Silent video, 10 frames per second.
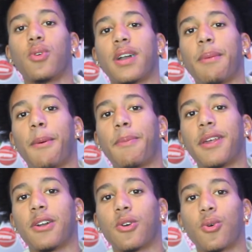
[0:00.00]
quick, I'm going to play
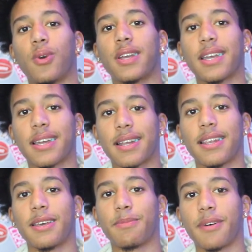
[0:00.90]
a quick
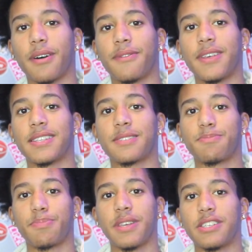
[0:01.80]
clip of his
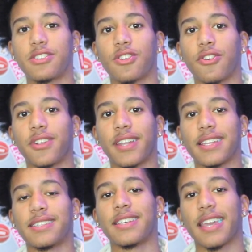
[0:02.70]
speech during
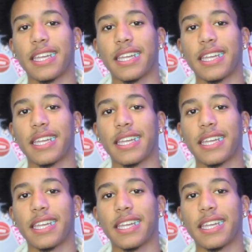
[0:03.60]
nineteen